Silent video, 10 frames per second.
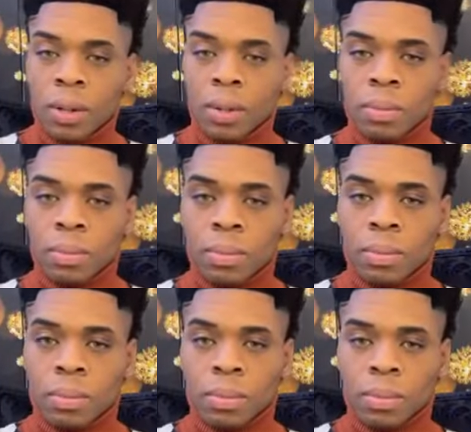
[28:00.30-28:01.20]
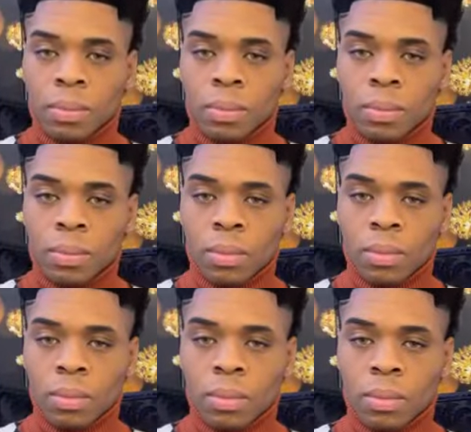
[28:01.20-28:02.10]

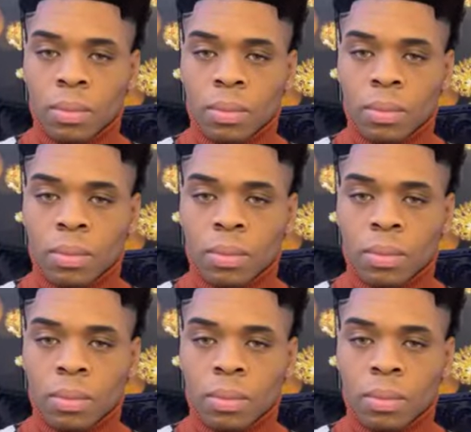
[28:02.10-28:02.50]
Nobody speaks.